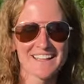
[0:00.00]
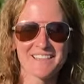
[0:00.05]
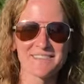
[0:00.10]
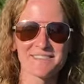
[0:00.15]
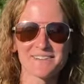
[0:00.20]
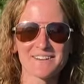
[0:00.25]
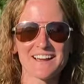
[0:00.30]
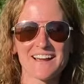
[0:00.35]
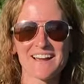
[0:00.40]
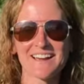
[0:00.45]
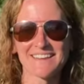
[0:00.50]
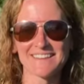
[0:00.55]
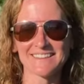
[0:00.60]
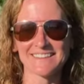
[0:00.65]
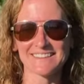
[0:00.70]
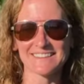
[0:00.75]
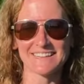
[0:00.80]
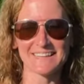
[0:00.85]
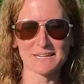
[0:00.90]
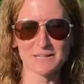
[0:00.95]
They're high
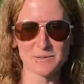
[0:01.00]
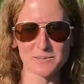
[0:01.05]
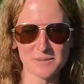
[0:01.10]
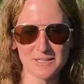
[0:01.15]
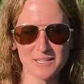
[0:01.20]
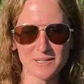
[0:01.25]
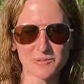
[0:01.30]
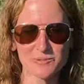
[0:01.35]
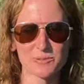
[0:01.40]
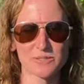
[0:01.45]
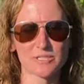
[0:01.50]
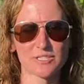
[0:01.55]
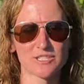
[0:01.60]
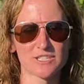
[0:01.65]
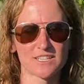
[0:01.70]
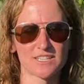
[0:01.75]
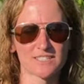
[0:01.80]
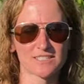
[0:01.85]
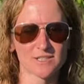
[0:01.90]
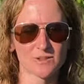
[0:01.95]
in lycopene, which
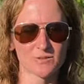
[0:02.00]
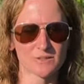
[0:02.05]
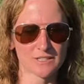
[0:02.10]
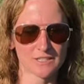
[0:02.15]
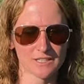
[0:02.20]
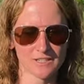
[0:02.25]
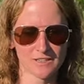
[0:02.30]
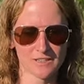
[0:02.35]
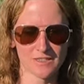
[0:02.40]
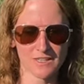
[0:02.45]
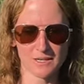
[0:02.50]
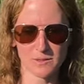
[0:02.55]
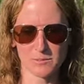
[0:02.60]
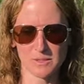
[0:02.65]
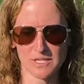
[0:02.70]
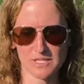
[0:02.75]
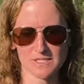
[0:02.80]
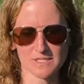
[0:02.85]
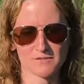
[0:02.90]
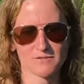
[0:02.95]
is a really good thing
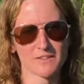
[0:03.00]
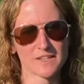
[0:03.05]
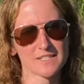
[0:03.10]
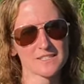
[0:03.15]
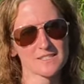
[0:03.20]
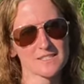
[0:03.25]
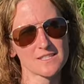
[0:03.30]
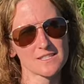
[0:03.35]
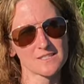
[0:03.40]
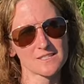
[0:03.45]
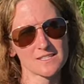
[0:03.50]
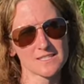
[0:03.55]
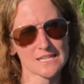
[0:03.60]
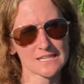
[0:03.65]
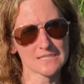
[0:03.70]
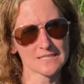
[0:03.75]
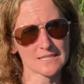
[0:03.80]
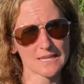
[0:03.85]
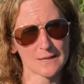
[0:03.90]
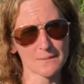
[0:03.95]
because it fights
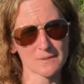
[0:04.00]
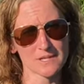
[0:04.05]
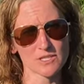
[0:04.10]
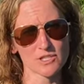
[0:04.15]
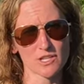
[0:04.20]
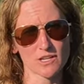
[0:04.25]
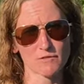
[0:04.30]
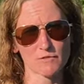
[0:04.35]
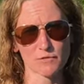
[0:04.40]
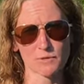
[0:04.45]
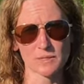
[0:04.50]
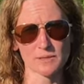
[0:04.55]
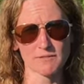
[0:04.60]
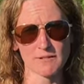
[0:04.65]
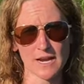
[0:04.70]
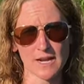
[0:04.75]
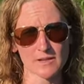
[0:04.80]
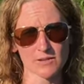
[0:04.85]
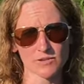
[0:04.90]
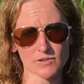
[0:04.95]
sun damage and free
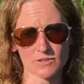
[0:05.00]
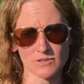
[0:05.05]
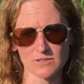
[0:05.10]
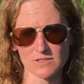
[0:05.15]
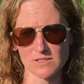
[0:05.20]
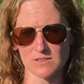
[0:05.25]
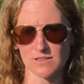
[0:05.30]
radicals.